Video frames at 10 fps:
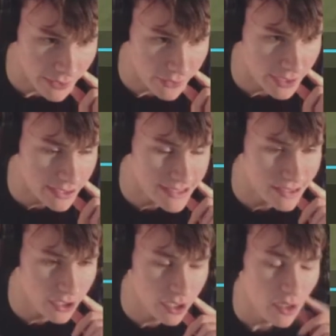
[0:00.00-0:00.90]
I think it is
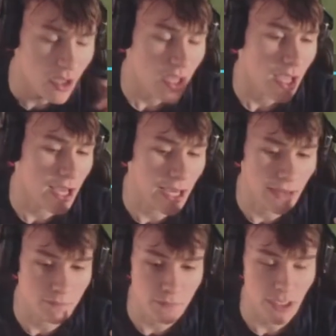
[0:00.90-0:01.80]
there.
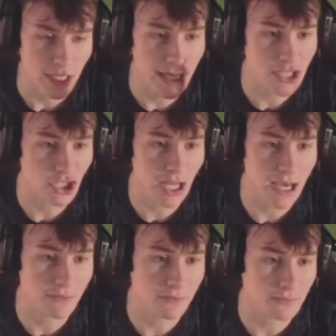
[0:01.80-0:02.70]
He should
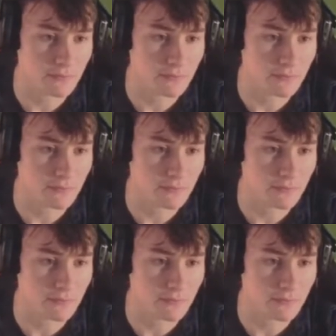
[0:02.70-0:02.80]
have